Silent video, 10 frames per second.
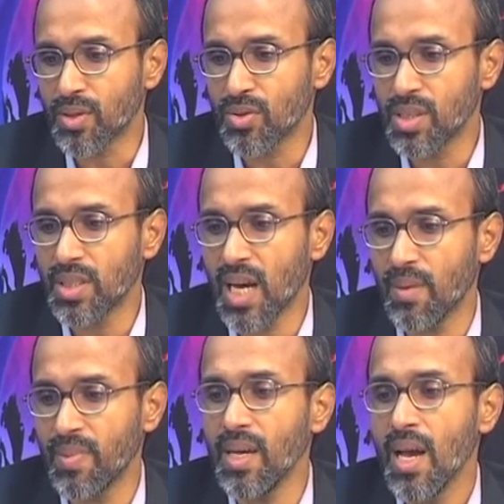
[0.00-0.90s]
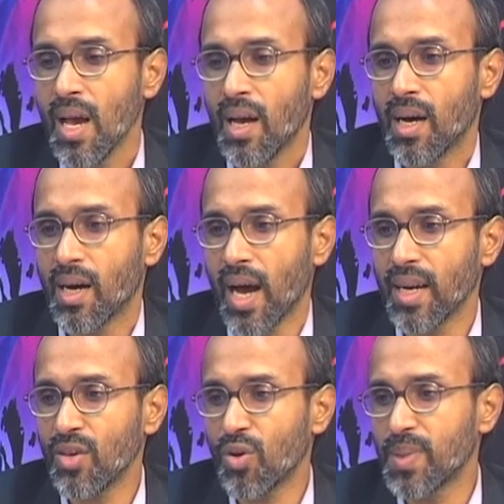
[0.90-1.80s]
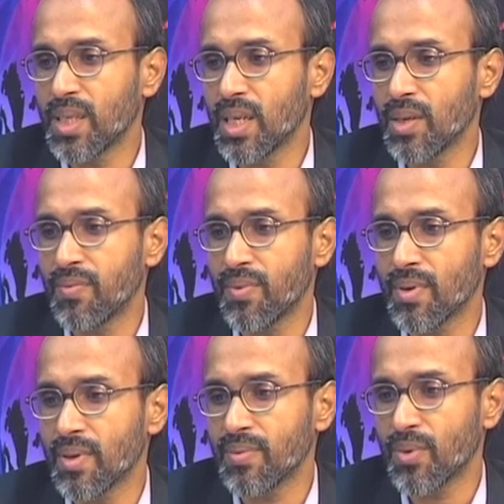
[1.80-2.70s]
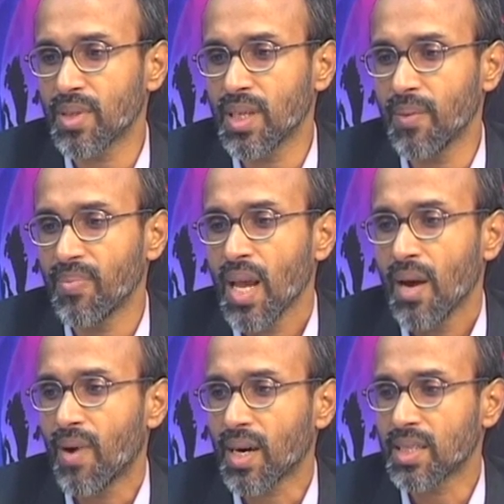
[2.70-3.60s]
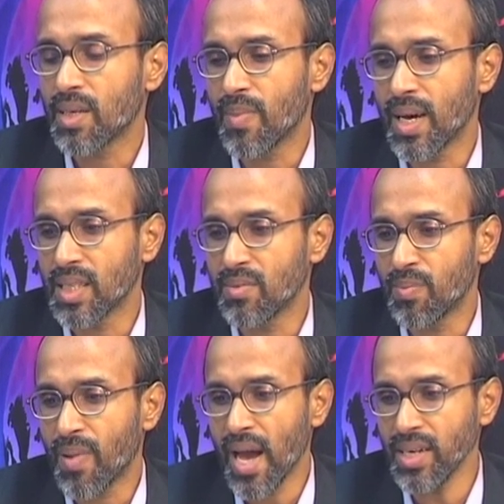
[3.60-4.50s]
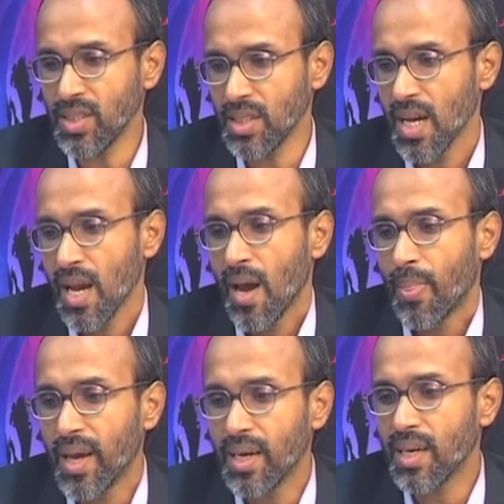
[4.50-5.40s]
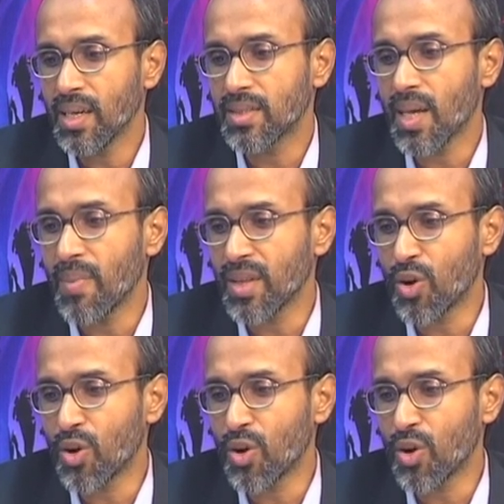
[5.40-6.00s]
So, this can be another objective for the watershed management plans. Then some other